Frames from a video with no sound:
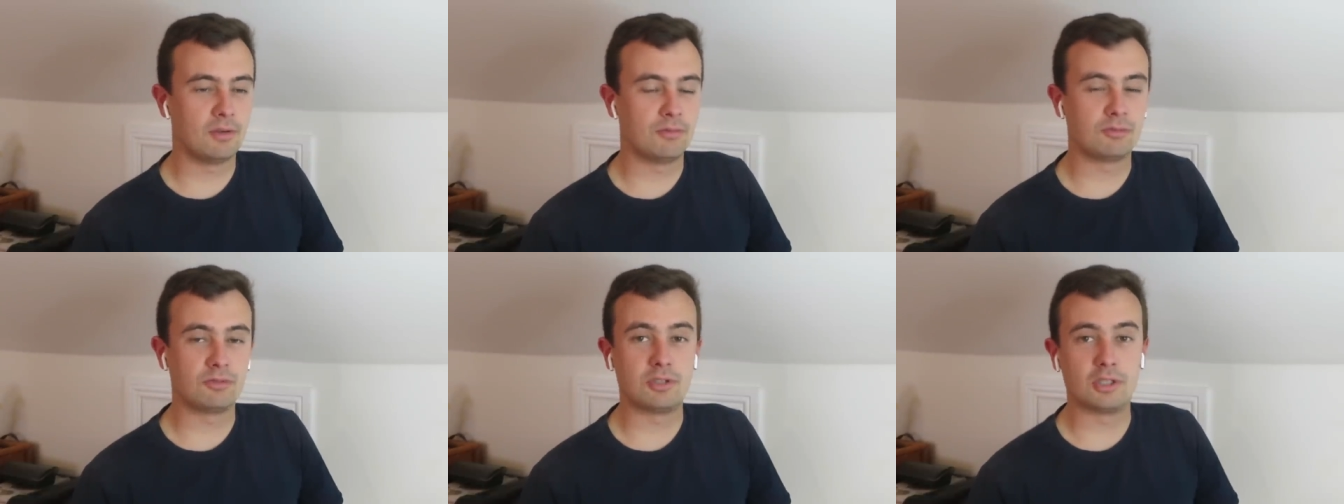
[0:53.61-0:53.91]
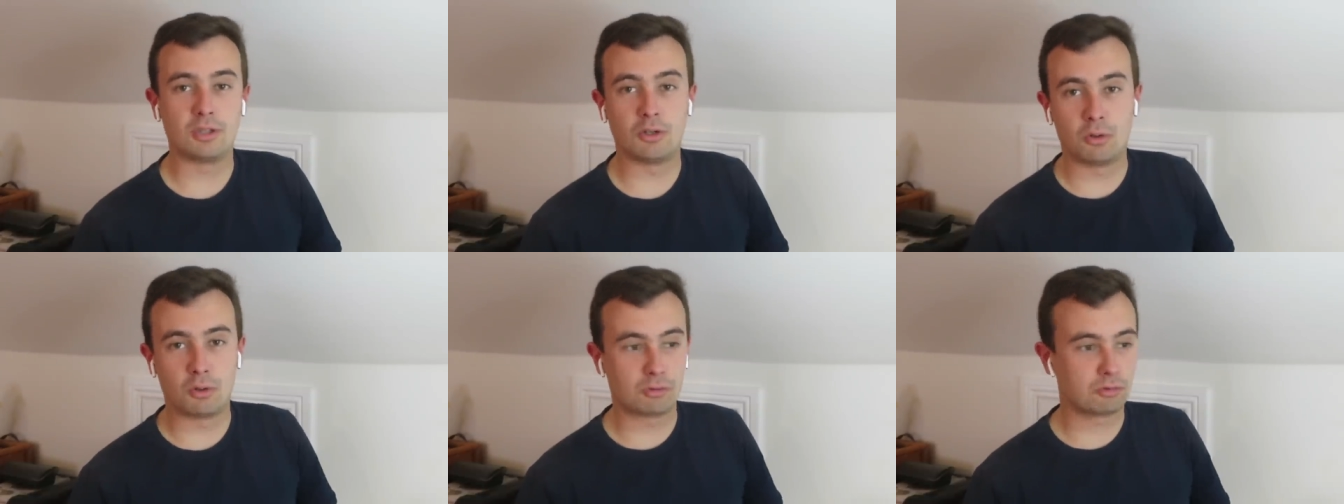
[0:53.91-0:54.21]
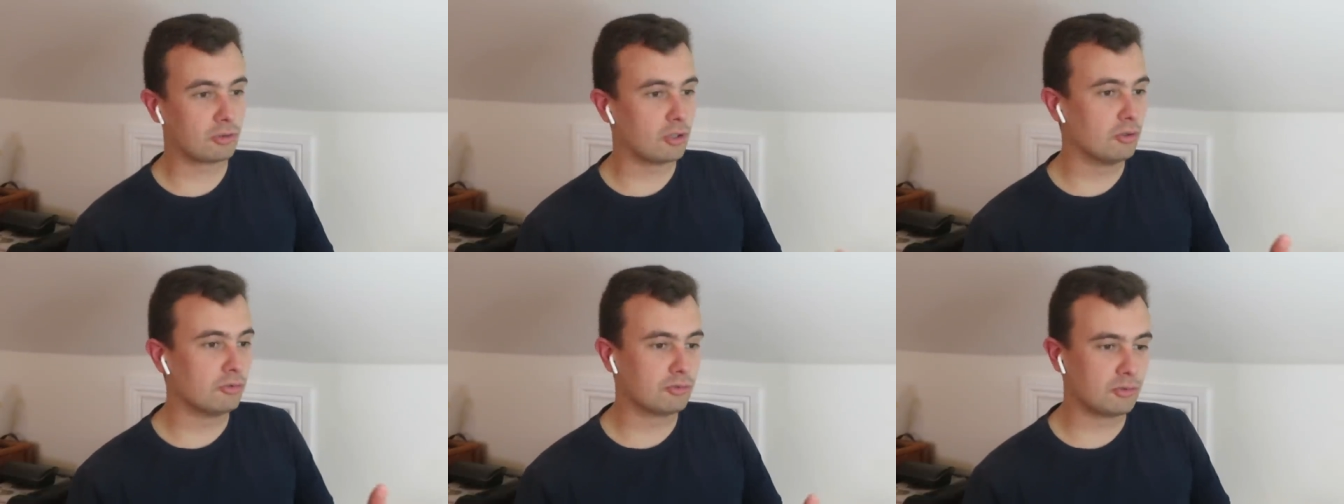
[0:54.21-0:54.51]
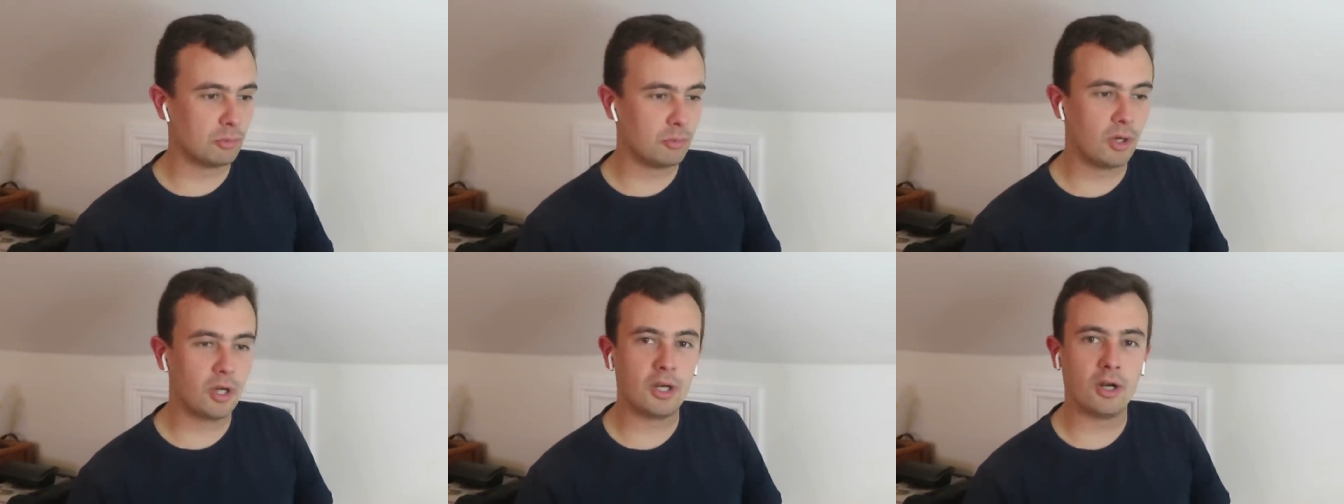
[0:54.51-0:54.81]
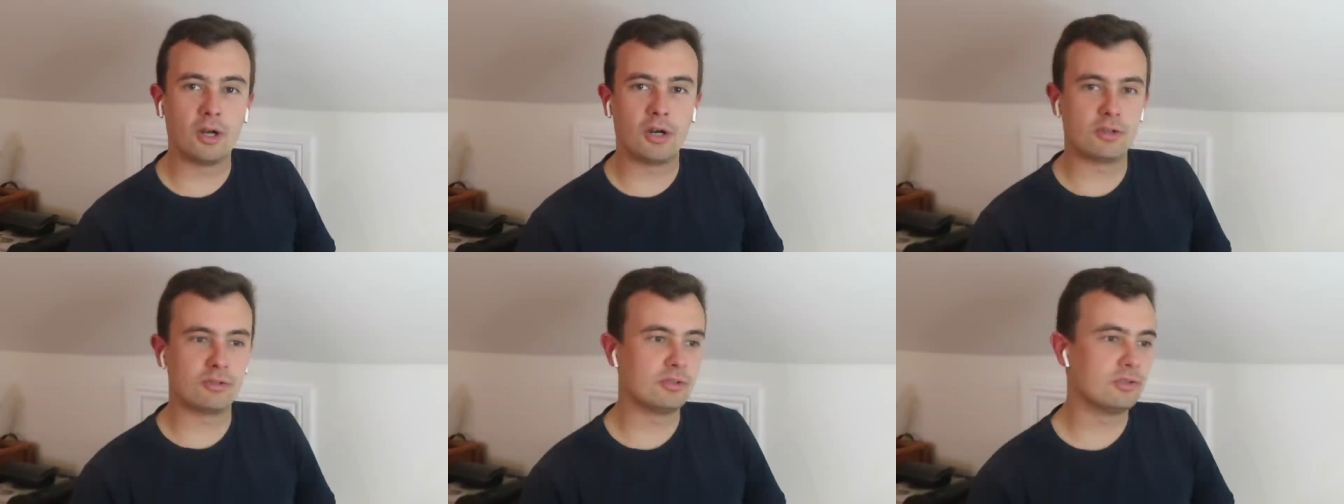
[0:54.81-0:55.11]
obviously a horse close to my
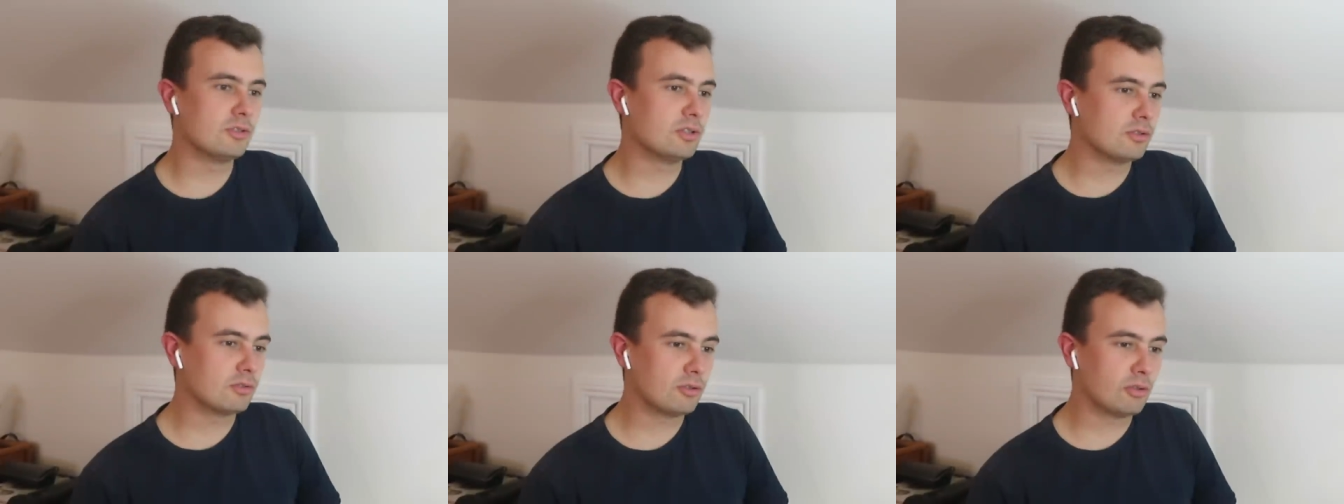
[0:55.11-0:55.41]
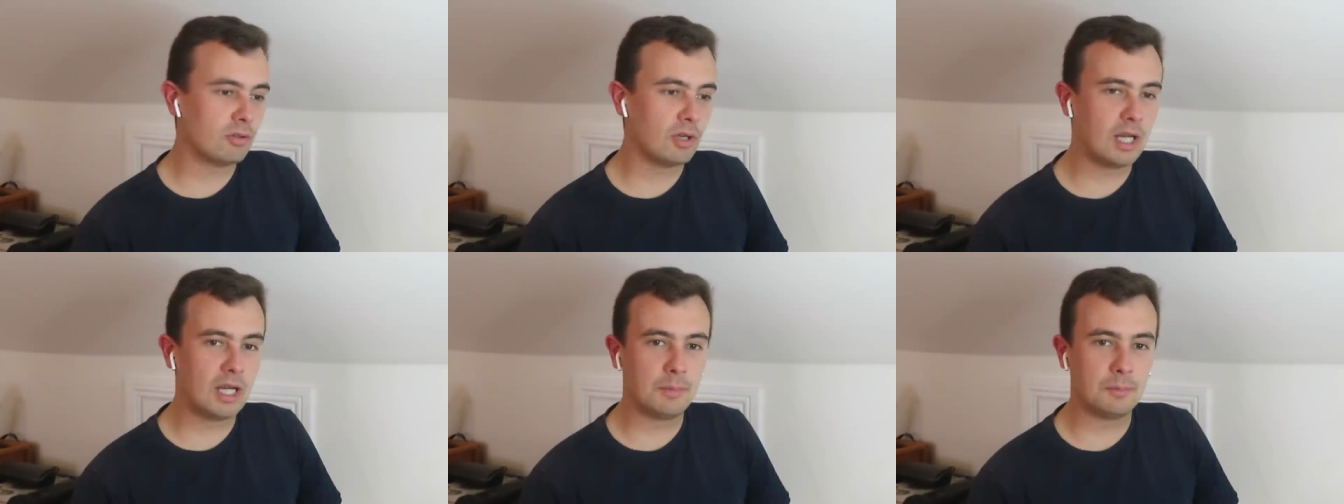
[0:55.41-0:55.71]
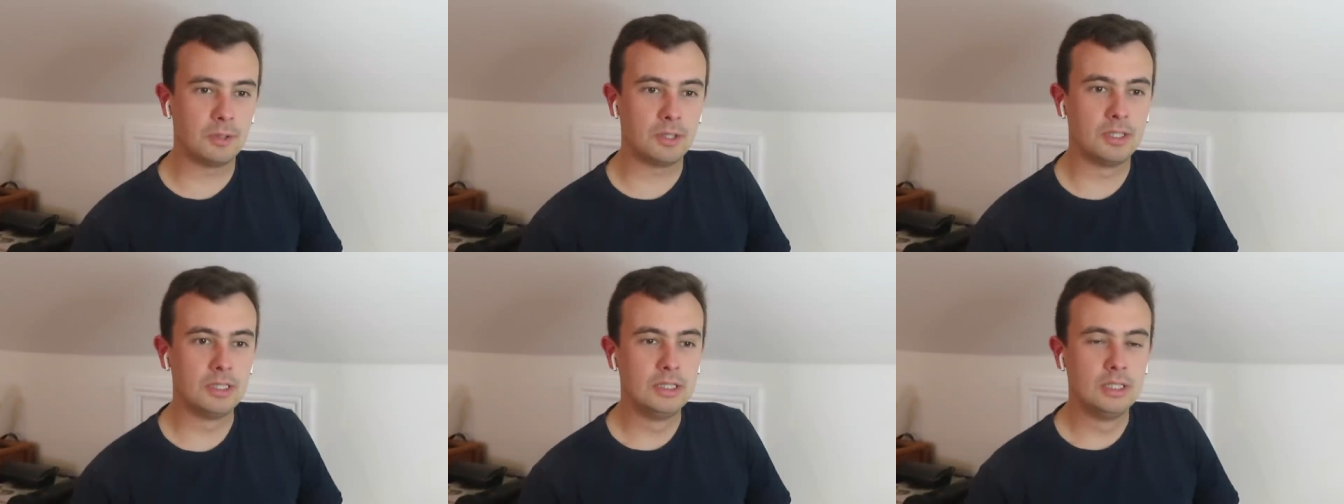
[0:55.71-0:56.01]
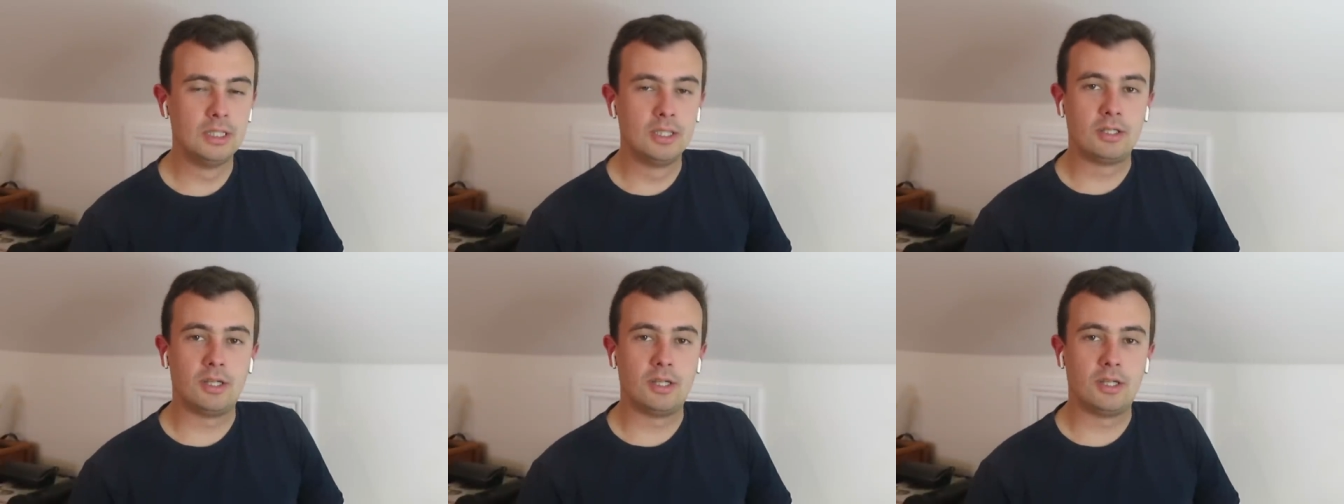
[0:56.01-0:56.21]
heart in Discorama